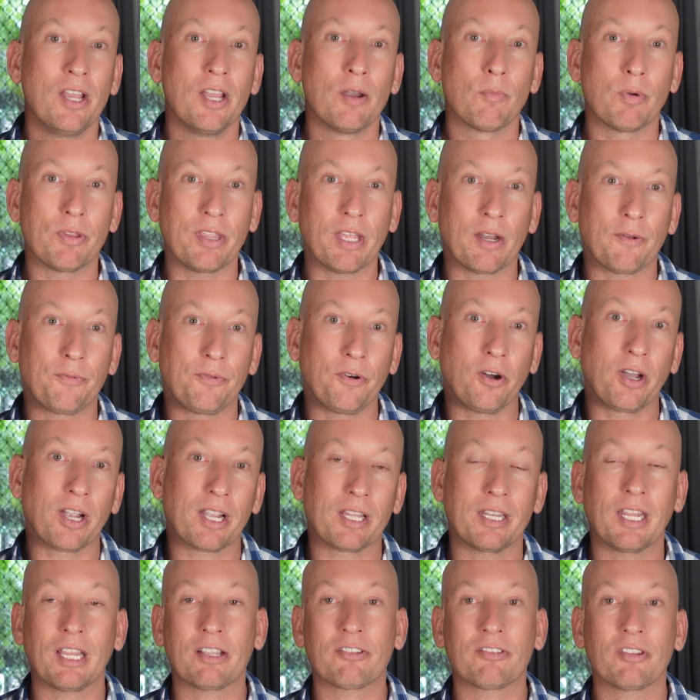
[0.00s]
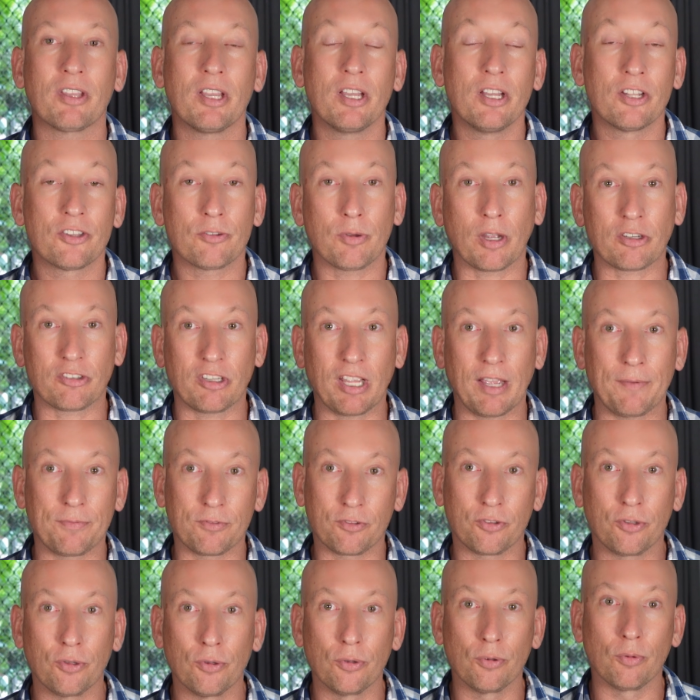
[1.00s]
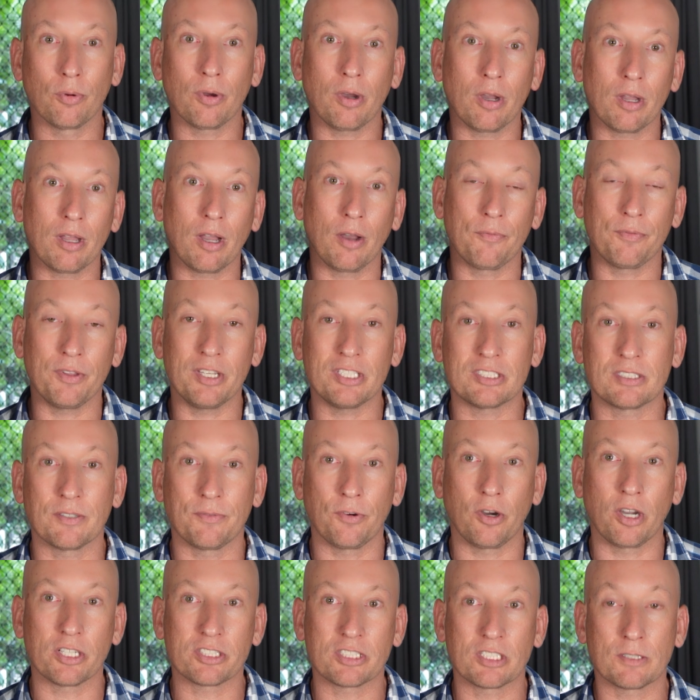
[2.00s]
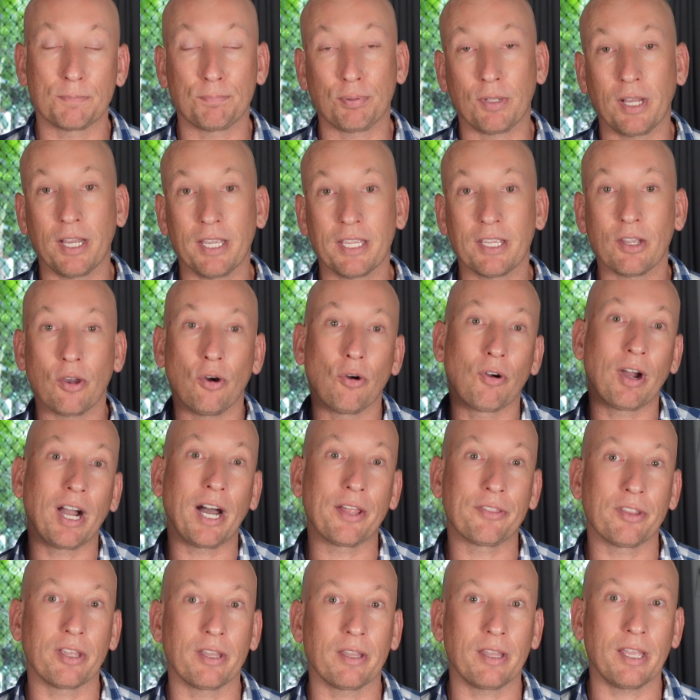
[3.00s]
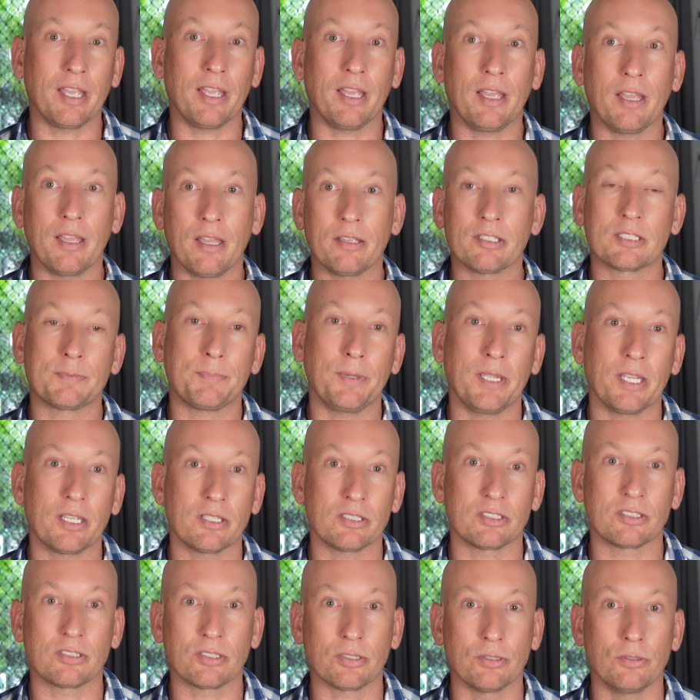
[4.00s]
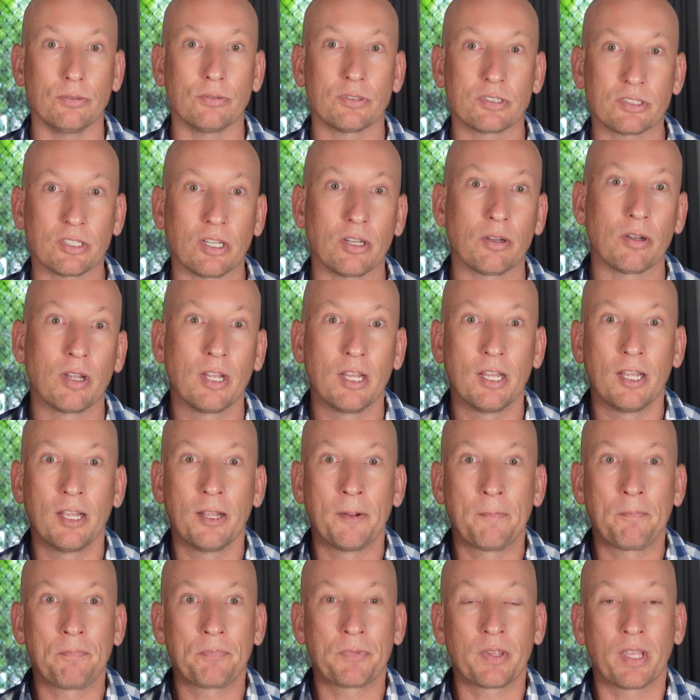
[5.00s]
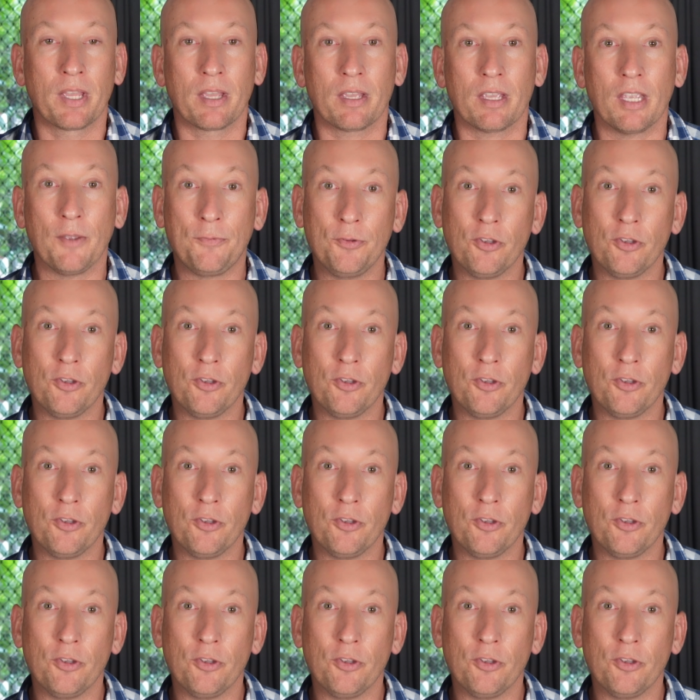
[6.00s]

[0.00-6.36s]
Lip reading: with Edifier Connect to actually have two of these devices playing or other speakers too. So if